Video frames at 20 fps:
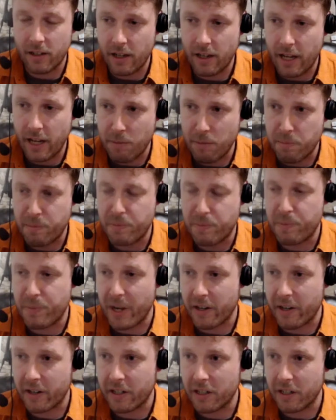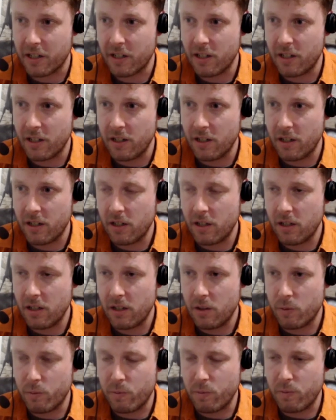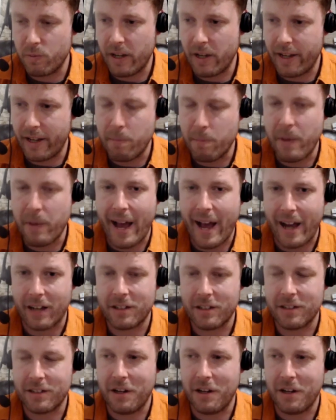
a better impact